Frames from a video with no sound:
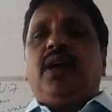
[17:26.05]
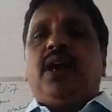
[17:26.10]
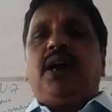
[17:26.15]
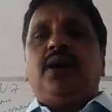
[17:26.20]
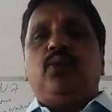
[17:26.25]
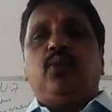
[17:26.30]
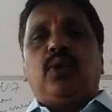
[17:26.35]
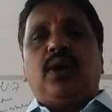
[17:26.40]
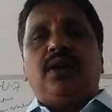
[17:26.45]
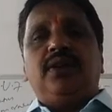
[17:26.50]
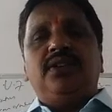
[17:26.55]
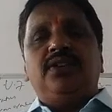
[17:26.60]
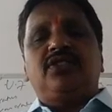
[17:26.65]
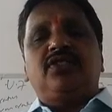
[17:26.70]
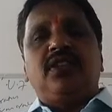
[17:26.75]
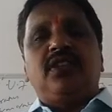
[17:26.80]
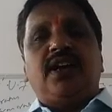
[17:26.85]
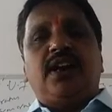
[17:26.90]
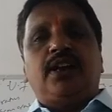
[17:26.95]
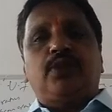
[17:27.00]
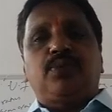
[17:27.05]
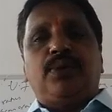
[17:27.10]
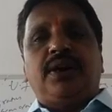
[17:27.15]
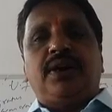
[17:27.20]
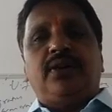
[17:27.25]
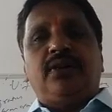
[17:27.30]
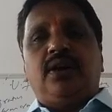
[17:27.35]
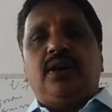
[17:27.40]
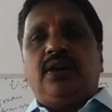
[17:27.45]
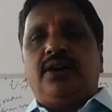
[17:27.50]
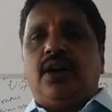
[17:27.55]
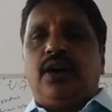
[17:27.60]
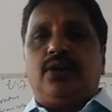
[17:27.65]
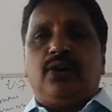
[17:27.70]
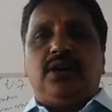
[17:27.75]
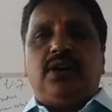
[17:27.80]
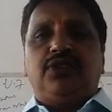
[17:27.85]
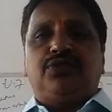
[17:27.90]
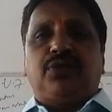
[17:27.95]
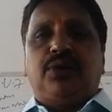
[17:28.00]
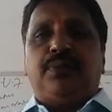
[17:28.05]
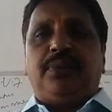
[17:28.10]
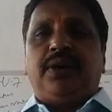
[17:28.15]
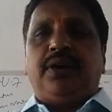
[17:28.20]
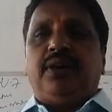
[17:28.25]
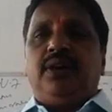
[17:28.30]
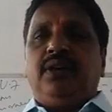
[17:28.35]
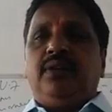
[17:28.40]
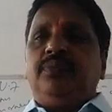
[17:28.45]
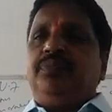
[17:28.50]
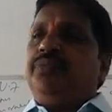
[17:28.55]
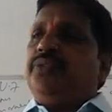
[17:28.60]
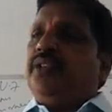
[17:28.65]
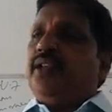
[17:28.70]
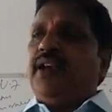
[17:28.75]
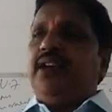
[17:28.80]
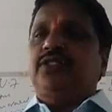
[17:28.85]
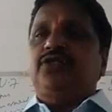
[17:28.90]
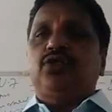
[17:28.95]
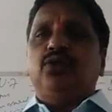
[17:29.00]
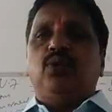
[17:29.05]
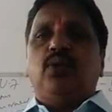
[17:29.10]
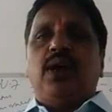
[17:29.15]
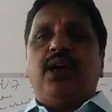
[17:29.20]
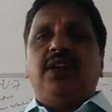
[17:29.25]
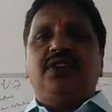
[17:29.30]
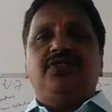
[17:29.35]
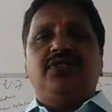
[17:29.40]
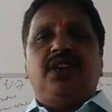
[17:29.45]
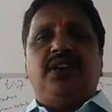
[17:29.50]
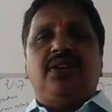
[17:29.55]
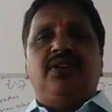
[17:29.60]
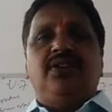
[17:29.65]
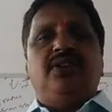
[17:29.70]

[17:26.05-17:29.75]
And once they are expanding, not only SVP, X, Y, Z,